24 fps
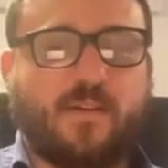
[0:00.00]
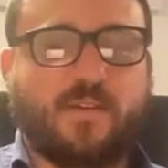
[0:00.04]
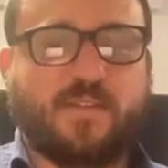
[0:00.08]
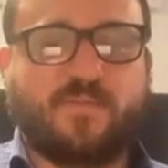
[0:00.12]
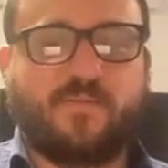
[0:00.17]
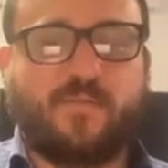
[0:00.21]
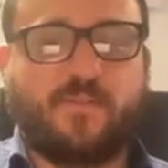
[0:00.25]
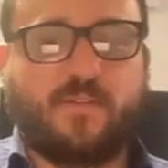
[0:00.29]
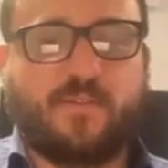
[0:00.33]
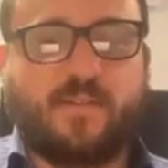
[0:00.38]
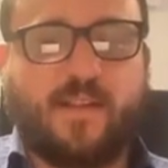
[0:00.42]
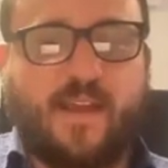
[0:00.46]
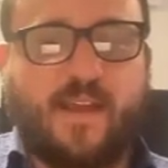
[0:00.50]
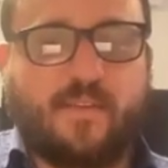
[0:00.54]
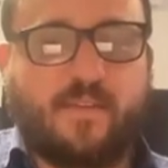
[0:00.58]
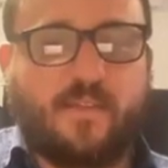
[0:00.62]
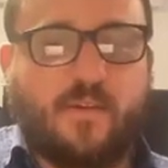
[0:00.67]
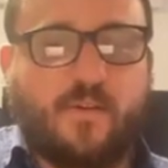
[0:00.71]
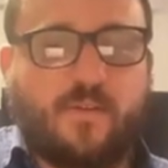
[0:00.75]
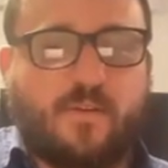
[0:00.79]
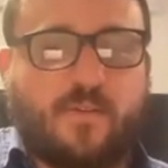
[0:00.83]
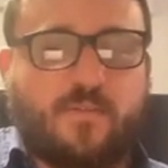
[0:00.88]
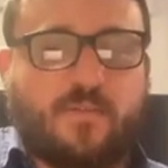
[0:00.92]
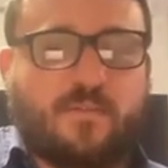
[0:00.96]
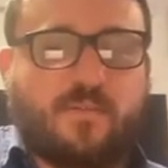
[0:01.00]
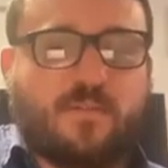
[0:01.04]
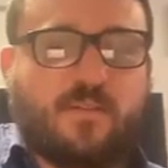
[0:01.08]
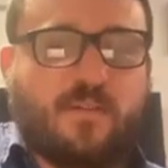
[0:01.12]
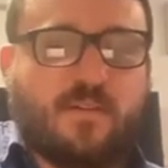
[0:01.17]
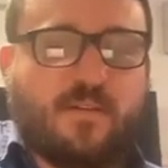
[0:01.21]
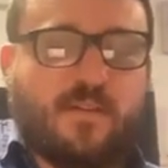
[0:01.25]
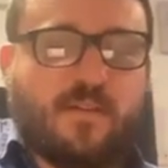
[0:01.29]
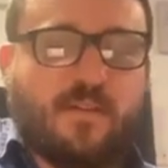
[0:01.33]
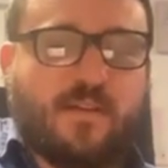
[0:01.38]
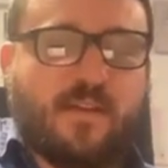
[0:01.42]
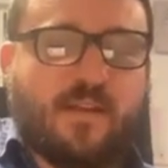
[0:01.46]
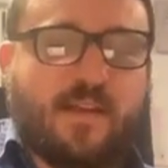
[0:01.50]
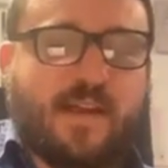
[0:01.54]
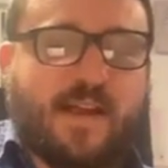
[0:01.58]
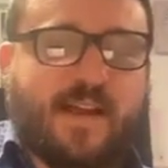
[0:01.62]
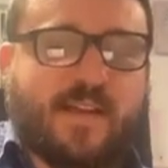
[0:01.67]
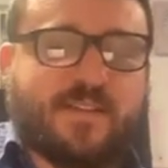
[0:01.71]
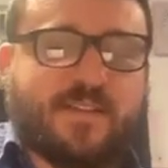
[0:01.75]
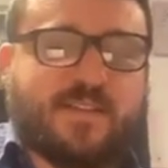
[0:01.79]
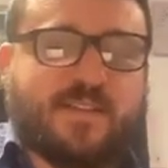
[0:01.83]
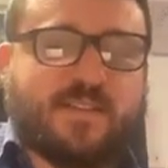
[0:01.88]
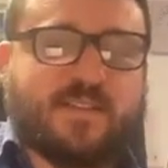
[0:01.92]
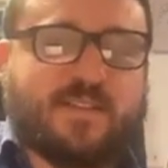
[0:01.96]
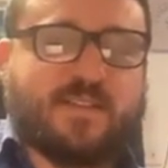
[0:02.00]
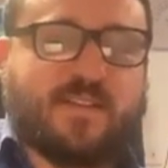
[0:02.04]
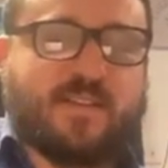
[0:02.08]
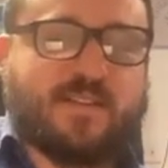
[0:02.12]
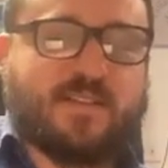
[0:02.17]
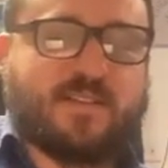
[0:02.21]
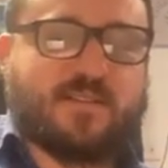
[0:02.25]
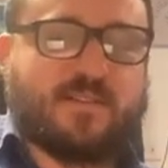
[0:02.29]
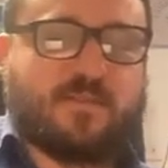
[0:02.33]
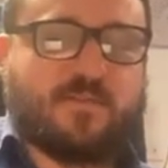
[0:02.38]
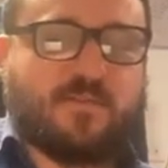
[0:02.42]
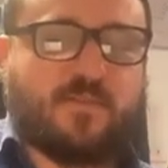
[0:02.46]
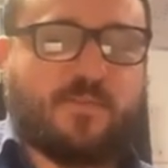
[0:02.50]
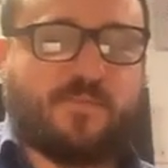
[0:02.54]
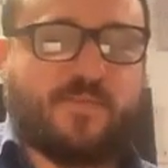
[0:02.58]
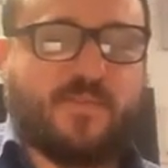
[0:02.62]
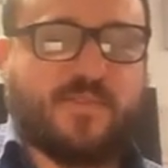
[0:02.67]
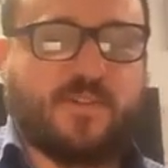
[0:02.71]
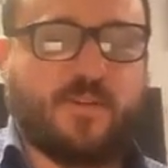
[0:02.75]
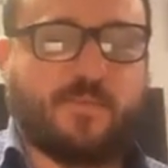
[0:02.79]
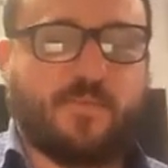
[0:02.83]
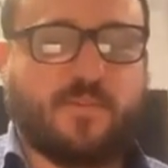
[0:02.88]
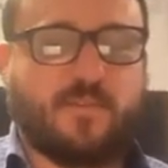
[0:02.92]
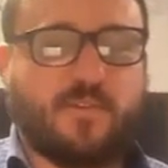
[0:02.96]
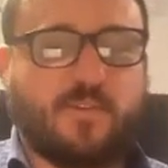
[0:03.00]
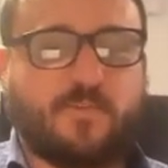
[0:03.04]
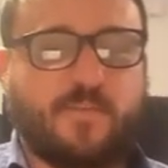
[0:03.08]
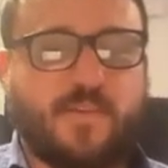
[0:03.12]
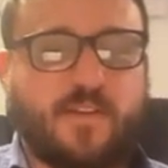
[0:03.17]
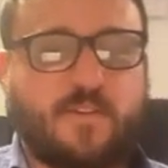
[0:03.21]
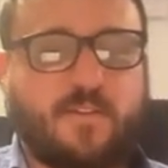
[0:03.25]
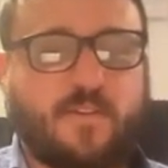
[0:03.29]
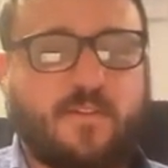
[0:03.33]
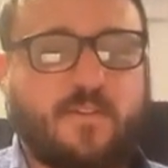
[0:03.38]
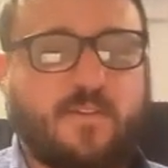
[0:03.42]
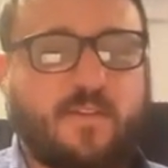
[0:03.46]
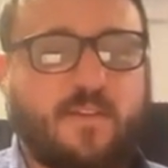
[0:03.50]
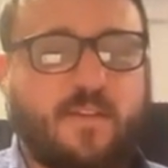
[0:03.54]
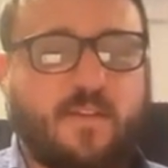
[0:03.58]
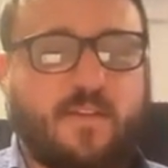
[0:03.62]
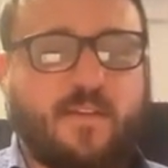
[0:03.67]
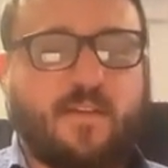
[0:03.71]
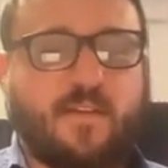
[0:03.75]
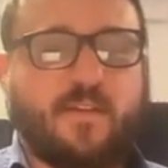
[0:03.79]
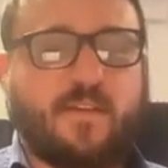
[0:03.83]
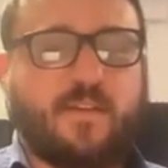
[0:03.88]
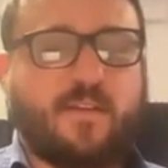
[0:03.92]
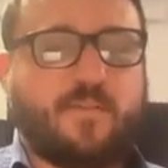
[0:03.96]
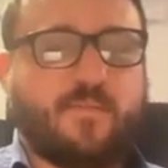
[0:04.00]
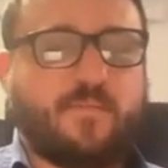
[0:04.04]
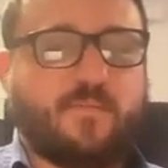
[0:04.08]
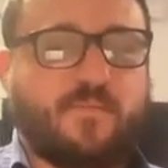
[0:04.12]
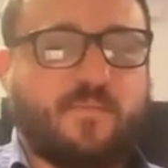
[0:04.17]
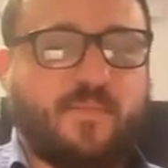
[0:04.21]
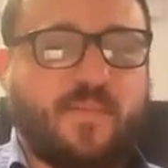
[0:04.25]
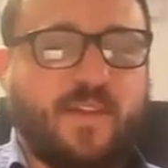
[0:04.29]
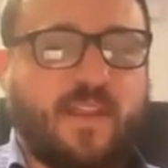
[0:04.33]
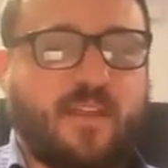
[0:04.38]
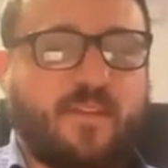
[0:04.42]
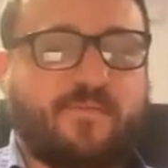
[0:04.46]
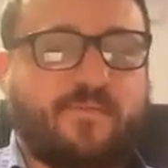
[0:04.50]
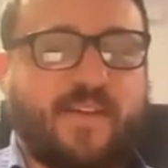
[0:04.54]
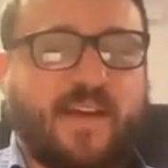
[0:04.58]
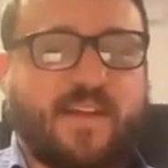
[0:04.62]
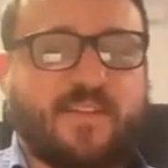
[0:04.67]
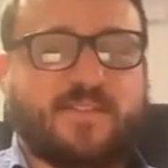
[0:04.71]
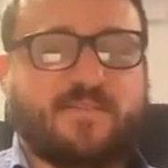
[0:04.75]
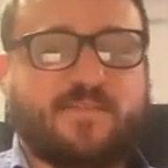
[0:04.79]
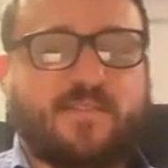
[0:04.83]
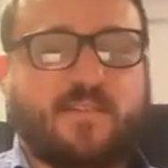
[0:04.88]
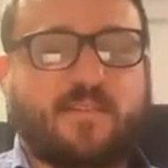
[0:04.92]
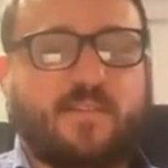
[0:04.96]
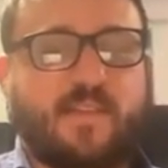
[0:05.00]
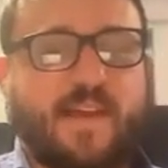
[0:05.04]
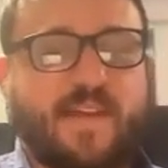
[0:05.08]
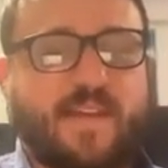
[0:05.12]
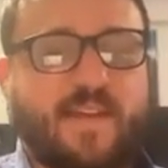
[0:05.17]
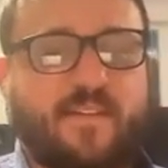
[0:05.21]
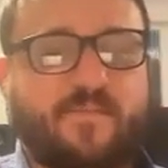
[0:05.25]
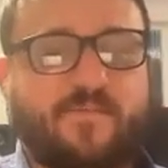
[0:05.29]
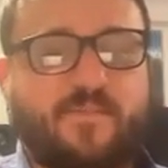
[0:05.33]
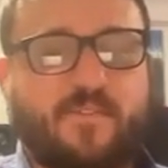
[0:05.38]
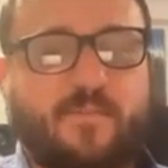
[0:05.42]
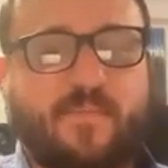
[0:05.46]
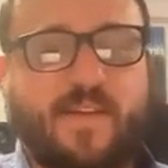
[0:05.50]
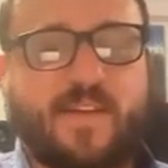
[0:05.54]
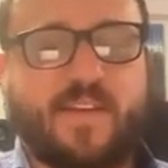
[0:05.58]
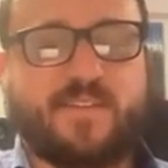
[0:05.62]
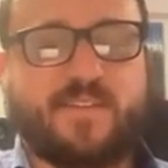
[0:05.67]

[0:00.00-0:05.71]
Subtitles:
for non-local consciousness, superluminal, meaning faster than light information